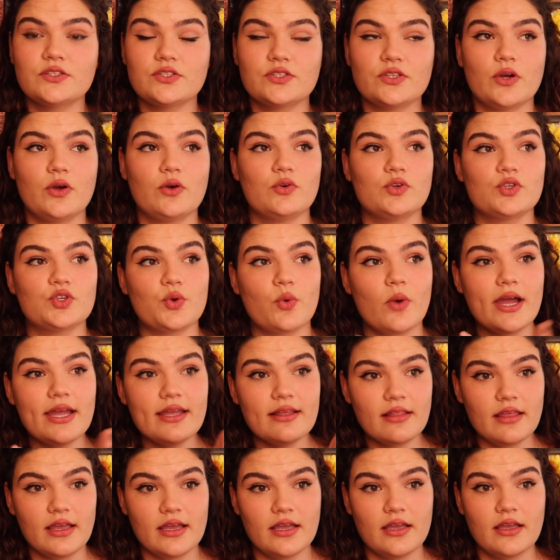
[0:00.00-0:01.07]
So
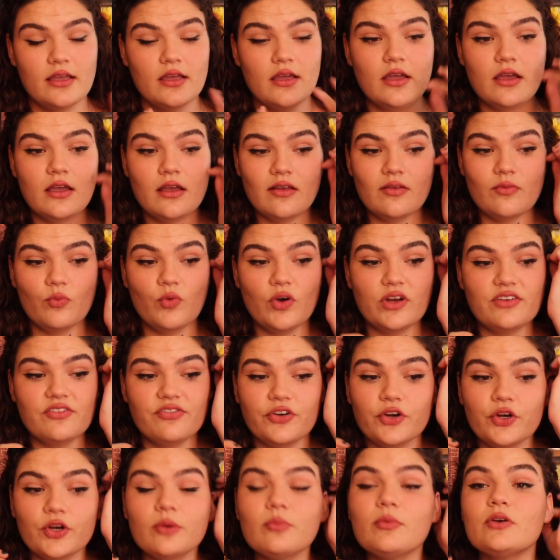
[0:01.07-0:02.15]
Twyla, one of
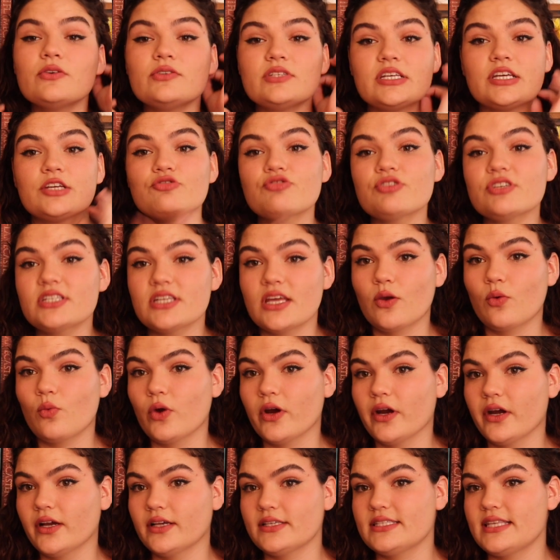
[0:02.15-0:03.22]
her most interesting
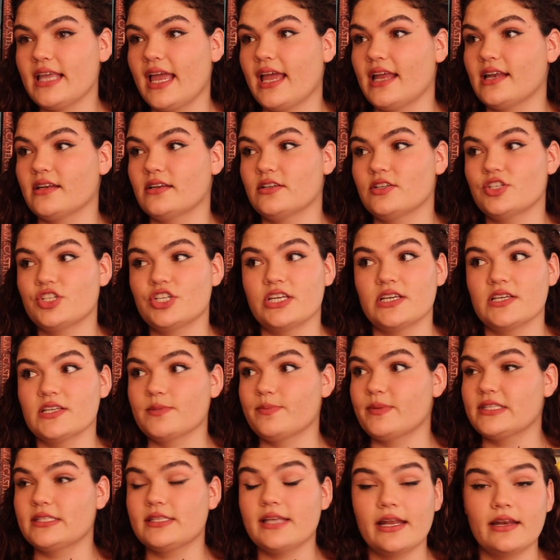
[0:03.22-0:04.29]
works, and she has
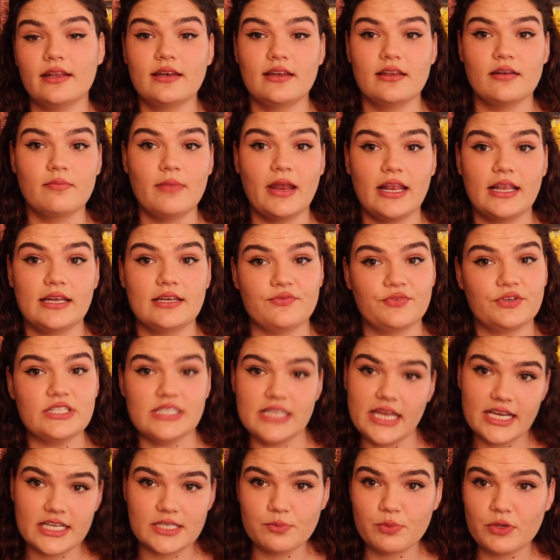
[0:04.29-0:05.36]
been cited in many different
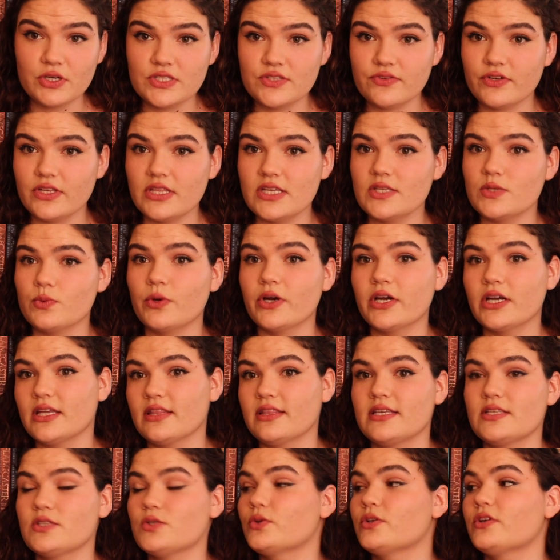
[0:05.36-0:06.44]
textbooks for this work
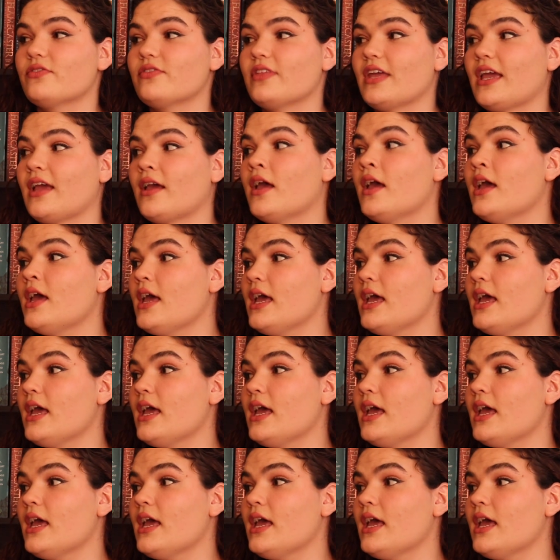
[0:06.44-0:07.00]
and this sort of thing,